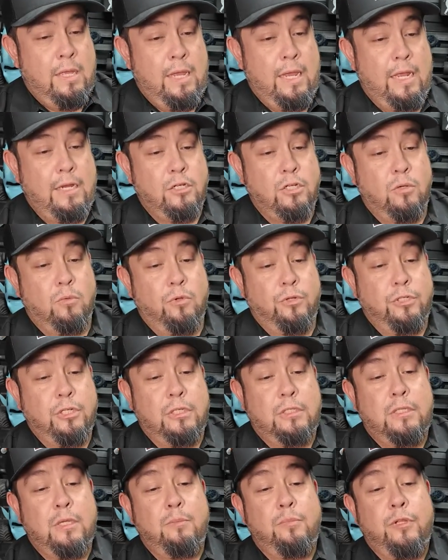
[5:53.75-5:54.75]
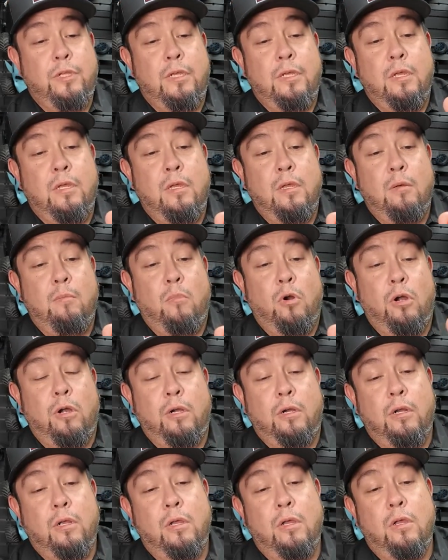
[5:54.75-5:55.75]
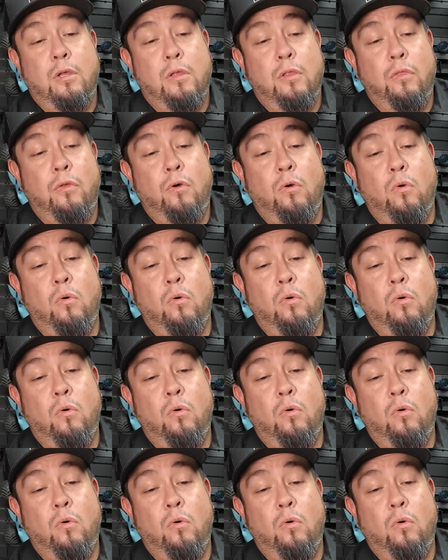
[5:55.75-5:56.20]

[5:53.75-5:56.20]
And you will just simply mark the